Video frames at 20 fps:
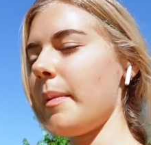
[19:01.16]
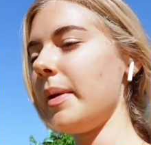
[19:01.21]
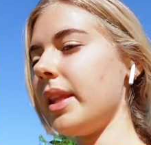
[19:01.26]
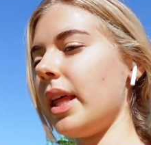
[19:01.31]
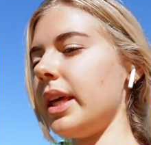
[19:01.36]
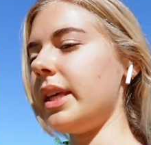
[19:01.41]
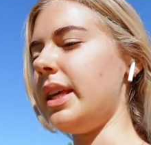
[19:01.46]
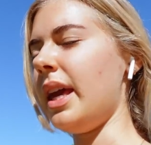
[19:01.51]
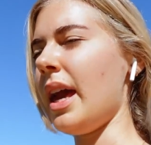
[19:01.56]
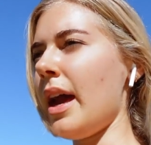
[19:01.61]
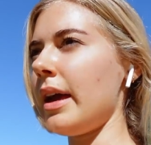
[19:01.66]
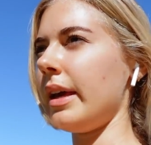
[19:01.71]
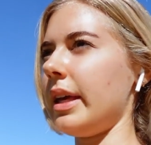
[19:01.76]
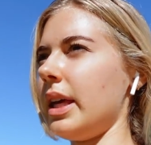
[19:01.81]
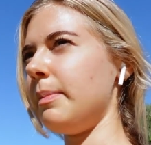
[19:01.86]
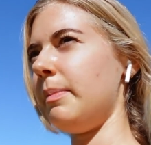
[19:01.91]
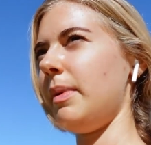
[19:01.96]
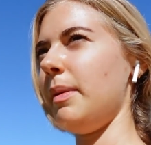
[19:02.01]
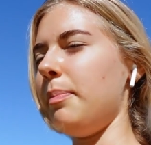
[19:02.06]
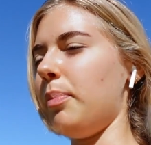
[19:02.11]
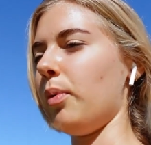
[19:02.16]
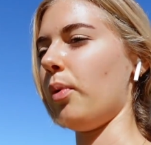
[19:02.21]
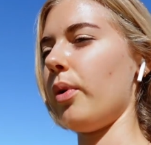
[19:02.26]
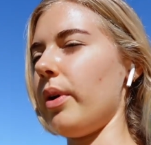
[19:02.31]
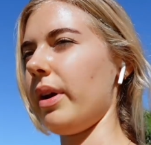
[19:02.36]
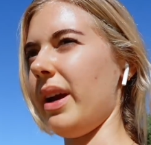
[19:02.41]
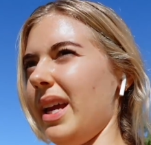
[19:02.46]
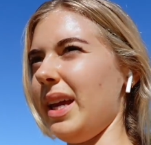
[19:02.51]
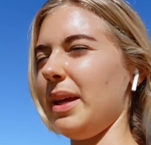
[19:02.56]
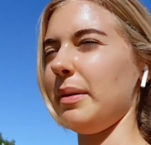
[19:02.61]
I mean, like, yeah, it can be
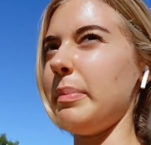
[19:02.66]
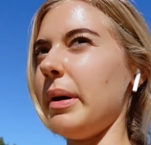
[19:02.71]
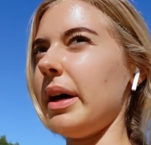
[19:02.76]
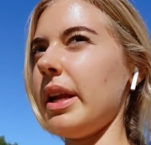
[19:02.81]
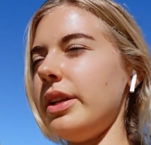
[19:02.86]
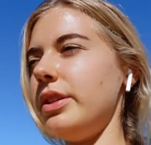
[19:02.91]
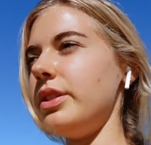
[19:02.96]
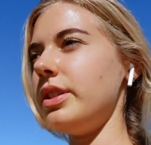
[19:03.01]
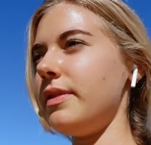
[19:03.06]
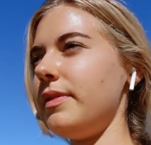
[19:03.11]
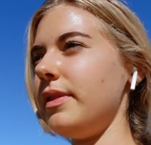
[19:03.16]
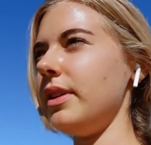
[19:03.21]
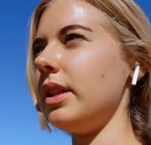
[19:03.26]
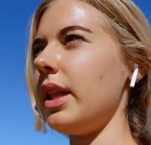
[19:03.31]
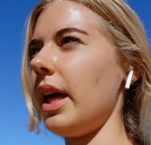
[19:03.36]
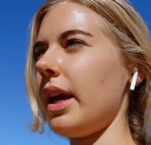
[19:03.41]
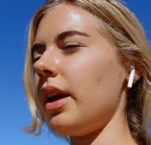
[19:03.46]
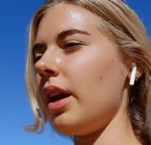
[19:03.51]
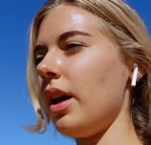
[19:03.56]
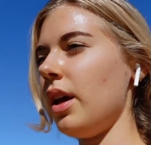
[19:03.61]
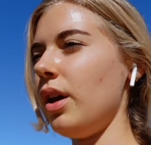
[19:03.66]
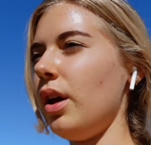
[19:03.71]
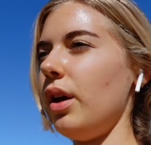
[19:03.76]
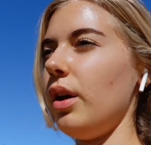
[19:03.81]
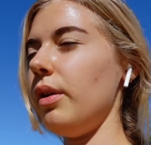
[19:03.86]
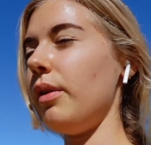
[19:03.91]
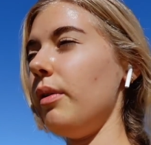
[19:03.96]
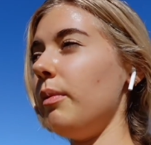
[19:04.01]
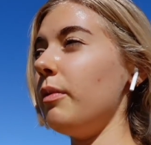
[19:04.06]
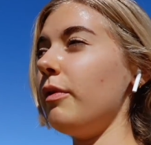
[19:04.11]
boring, but I just feel like
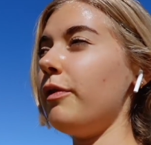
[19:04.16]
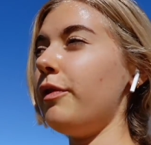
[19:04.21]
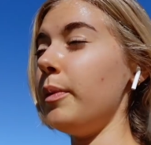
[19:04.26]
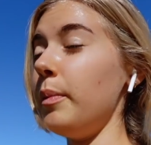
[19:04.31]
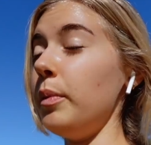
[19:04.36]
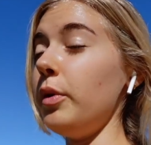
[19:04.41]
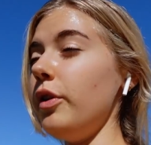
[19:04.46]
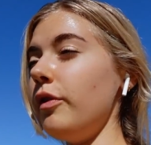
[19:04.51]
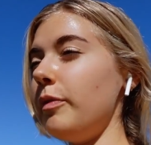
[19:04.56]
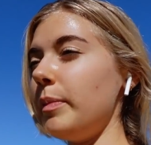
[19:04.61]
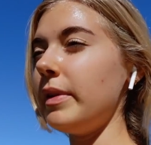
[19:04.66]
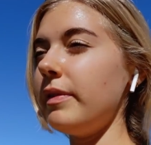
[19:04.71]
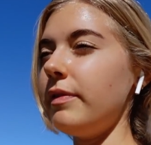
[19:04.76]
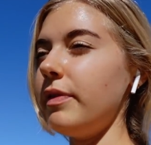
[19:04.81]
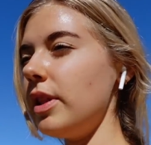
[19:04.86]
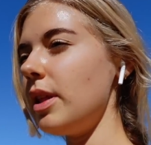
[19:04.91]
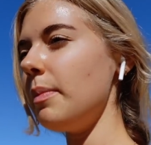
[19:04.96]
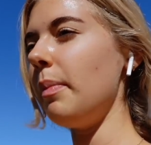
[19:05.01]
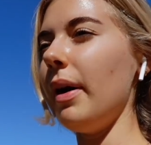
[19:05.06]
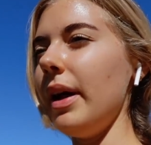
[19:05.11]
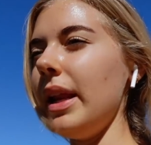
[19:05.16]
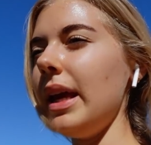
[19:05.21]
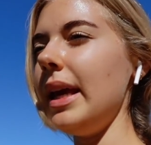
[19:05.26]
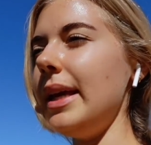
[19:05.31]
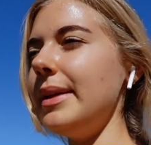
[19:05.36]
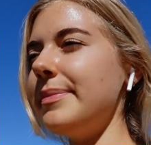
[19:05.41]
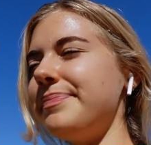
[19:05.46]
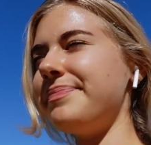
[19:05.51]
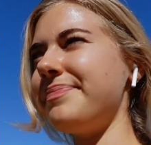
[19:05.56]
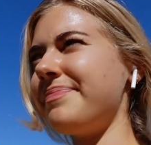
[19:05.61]
for movement for the
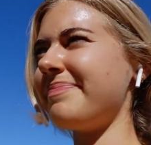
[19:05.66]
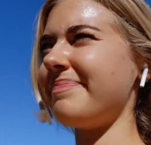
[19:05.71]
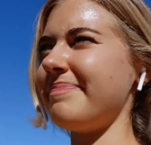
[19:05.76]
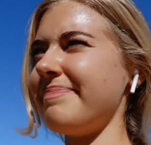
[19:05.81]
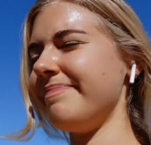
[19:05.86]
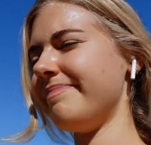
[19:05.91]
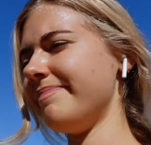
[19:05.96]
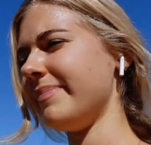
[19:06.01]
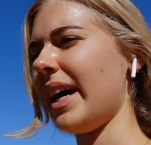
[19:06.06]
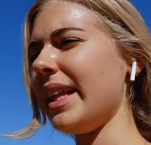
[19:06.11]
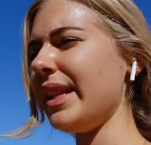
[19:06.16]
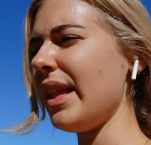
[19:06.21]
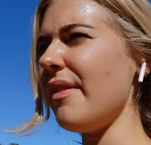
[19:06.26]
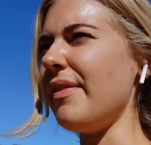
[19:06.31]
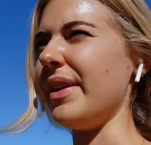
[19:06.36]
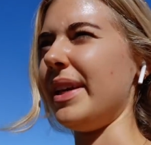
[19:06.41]
body, I love